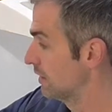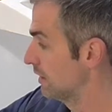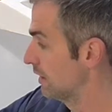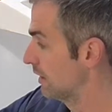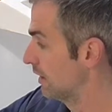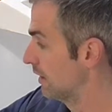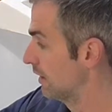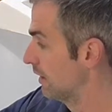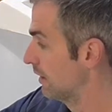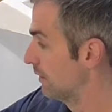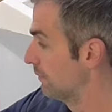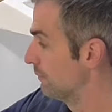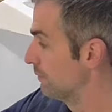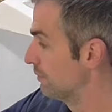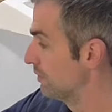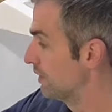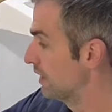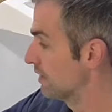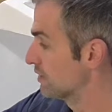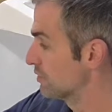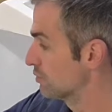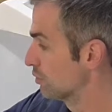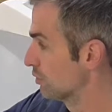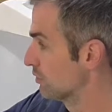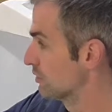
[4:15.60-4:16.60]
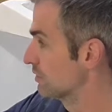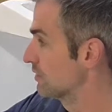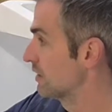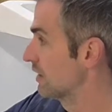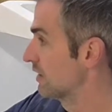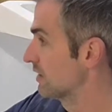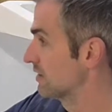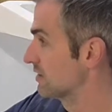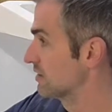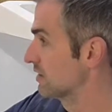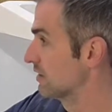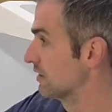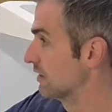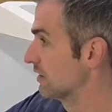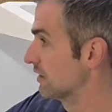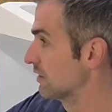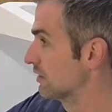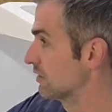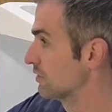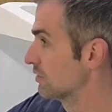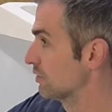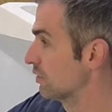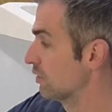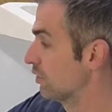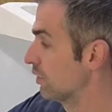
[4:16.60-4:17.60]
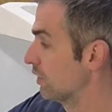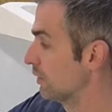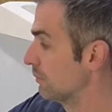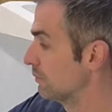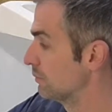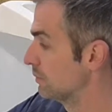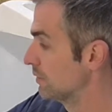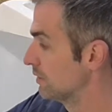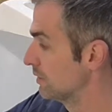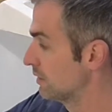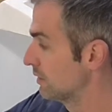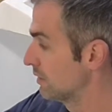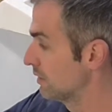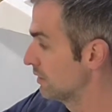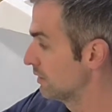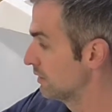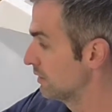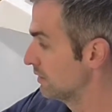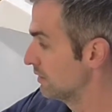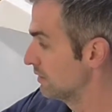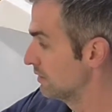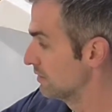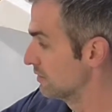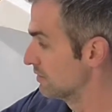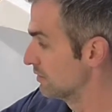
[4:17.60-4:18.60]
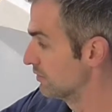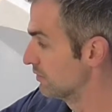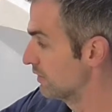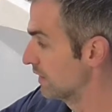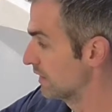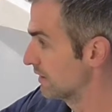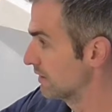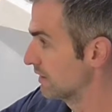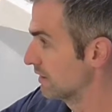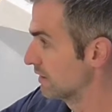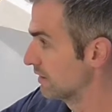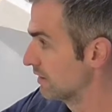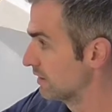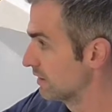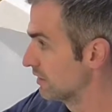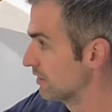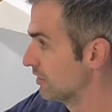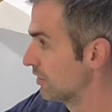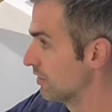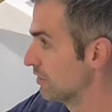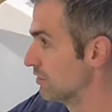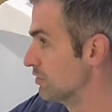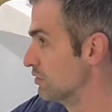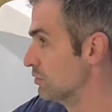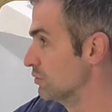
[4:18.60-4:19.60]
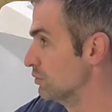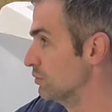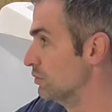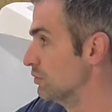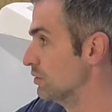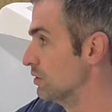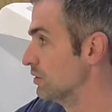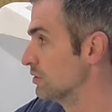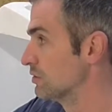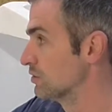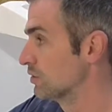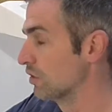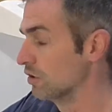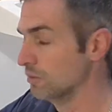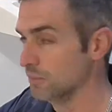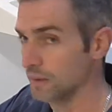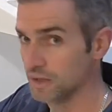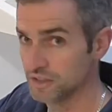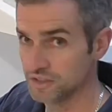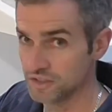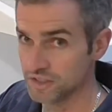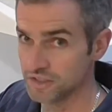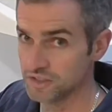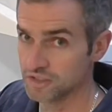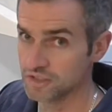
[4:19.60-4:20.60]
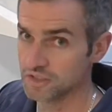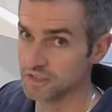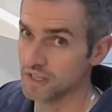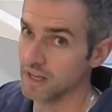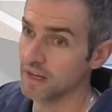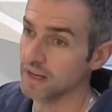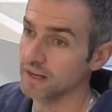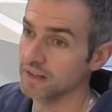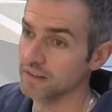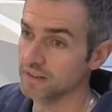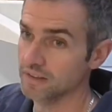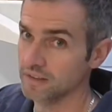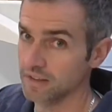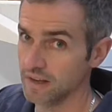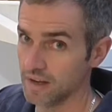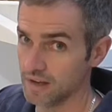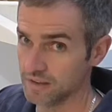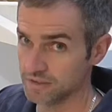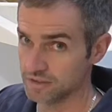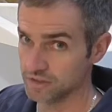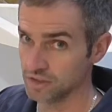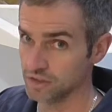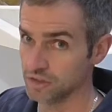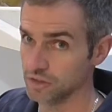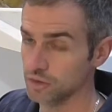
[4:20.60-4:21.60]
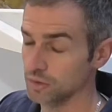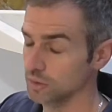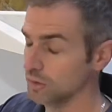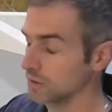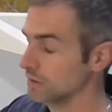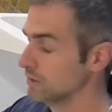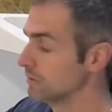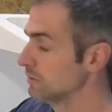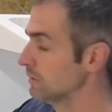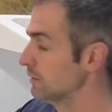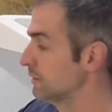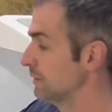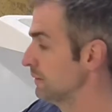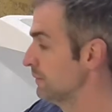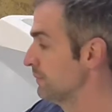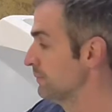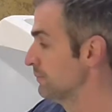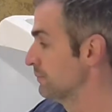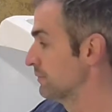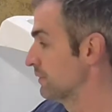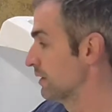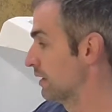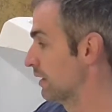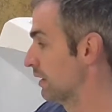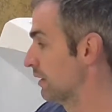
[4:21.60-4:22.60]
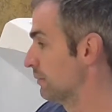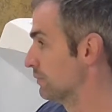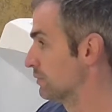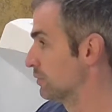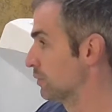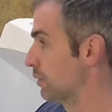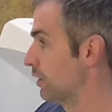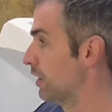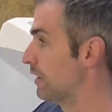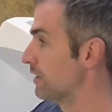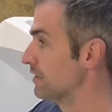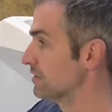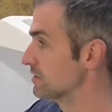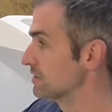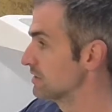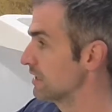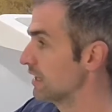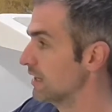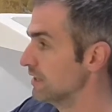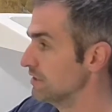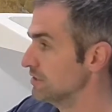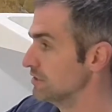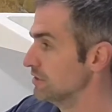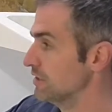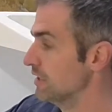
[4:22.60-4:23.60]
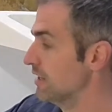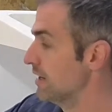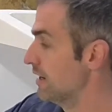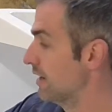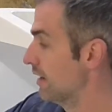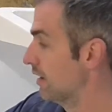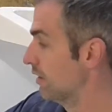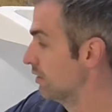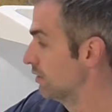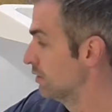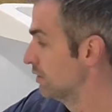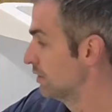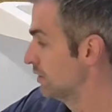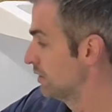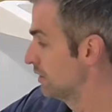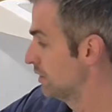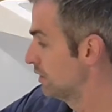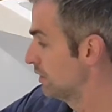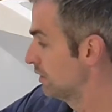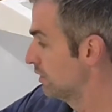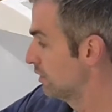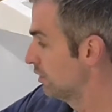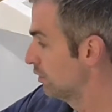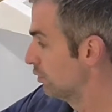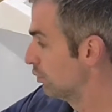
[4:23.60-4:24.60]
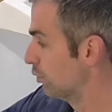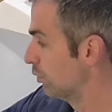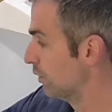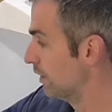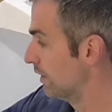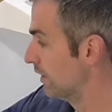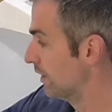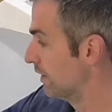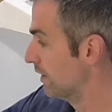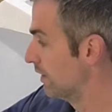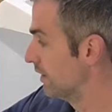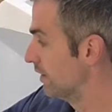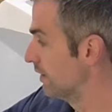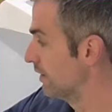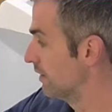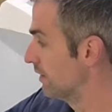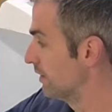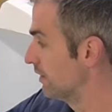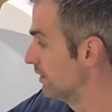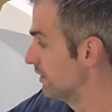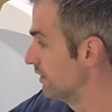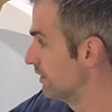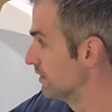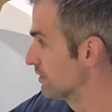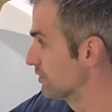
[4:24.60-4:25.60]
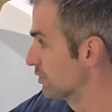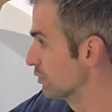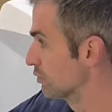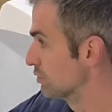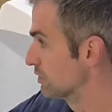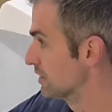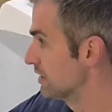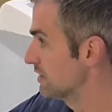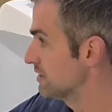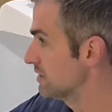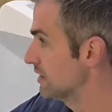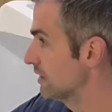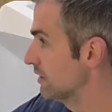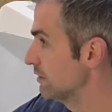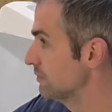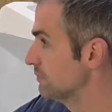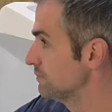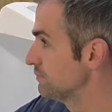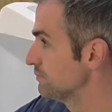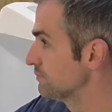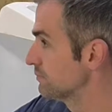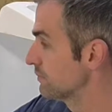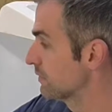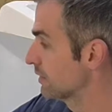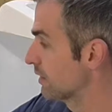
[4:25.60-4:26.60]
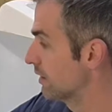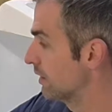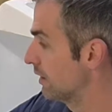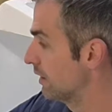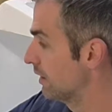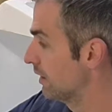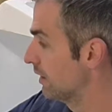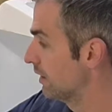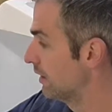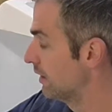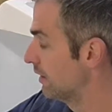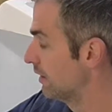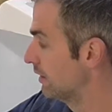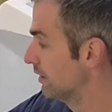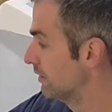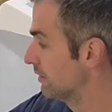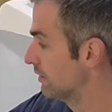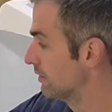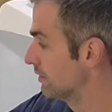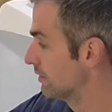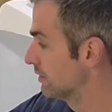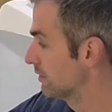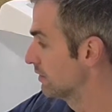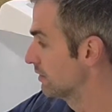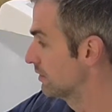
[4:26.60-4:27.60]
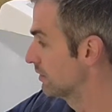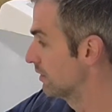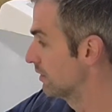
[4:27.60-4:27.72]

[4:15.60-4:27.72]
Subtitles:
That's what takes a length of time, is the fact that you can only do so much each day, then it has to cure. So we're at a stage now where it's all detail and